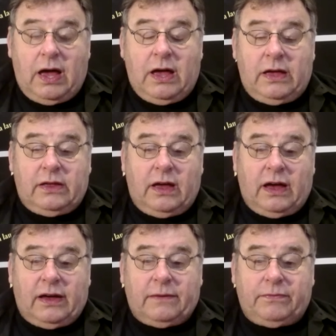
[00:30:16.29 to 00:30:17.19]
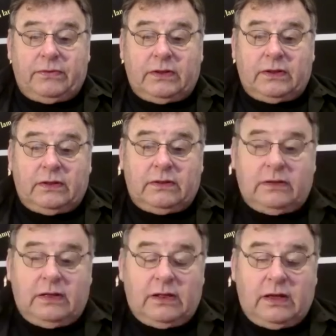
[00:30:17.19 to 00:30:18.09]
uh,
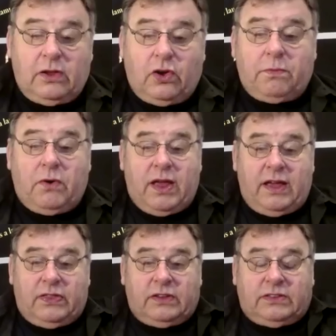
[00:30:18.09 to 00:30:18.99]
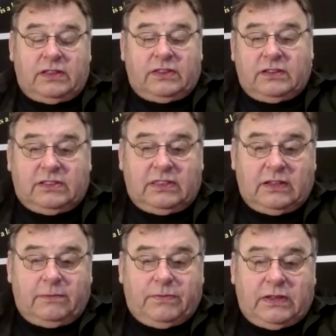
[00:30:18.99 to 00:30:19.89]
Elon Moray, the, the,
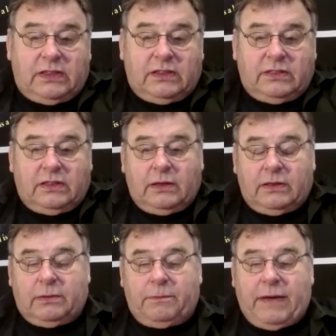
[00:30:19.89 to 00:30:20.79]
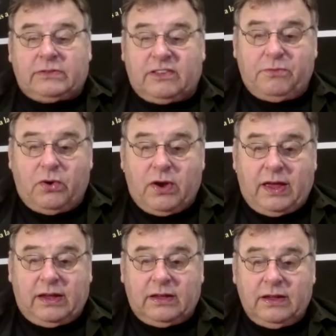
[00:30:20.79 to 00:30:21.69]
the, the Mount of
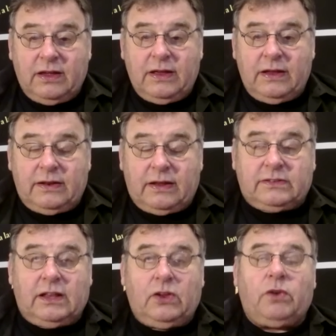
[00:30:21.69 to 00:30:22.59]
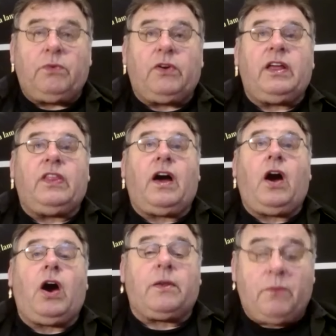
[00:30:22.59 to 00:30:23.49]
Moray, not Elon Moray, the
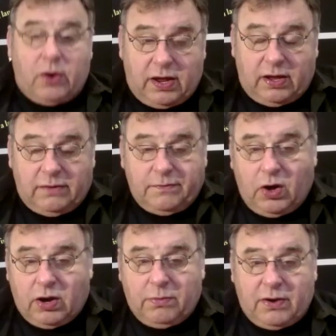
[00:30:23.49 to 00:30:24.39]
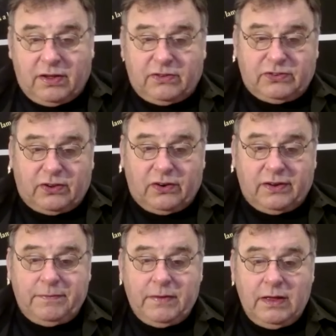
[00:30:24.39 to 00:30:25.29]
Har Moray, Har Moray, sorry.
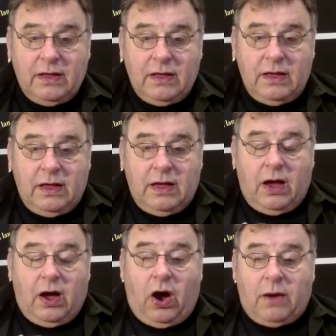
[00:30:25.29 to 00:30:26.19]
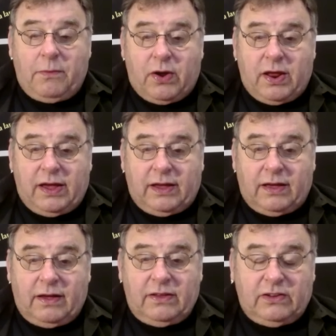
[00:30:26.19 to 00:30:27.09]
Har Moray
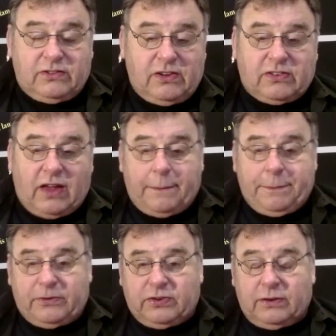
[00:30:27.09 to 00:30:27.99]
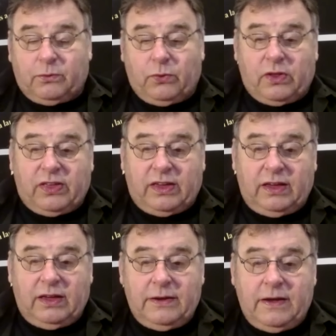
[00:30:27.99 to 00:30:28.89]
is just opposite where the
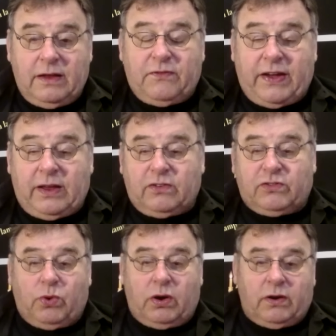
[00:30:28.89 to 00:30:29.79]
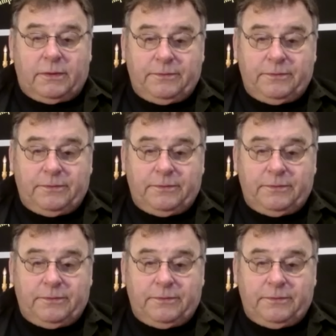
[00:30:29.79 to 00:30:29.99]
invaders were.